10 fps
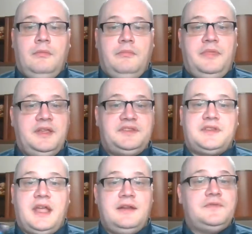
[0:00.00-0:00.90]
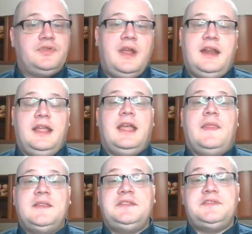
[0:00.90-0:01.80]
this kind of trading,
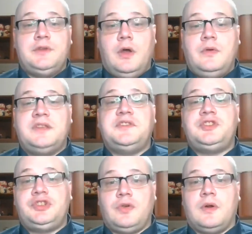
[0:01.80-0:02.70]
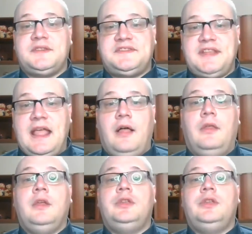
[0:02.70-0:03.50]
and this is known as a short sale.